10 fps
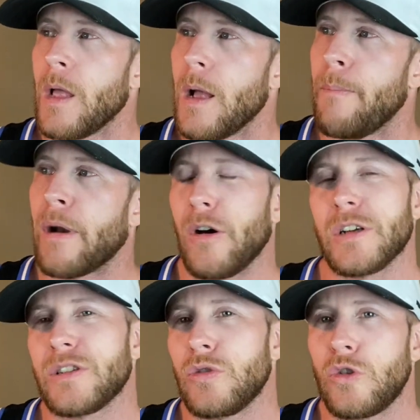But I
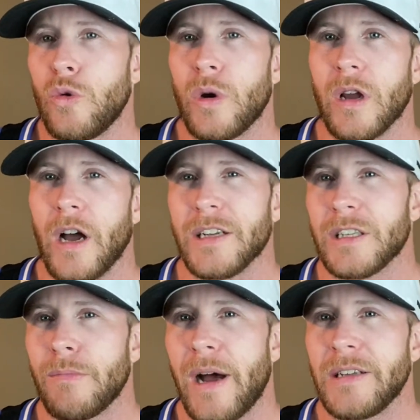also do want to
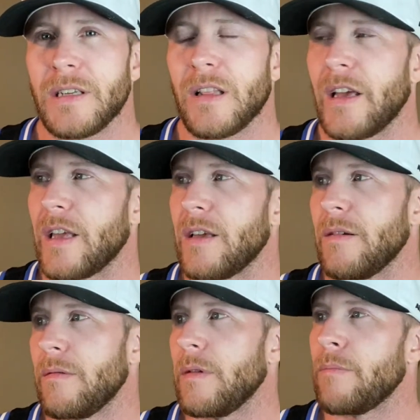customize it like
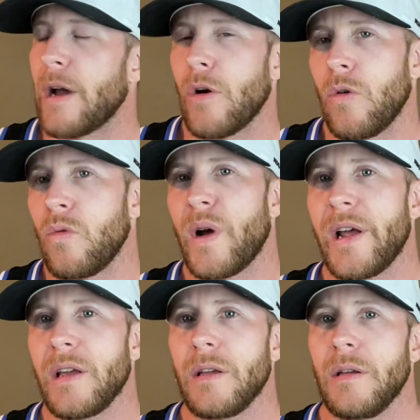in my own
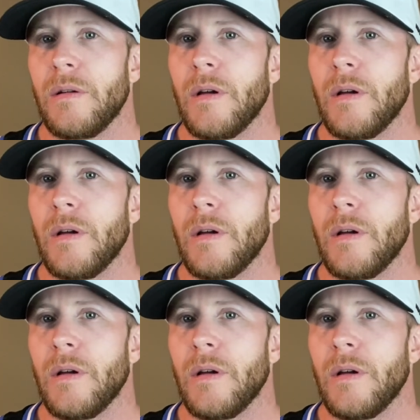way.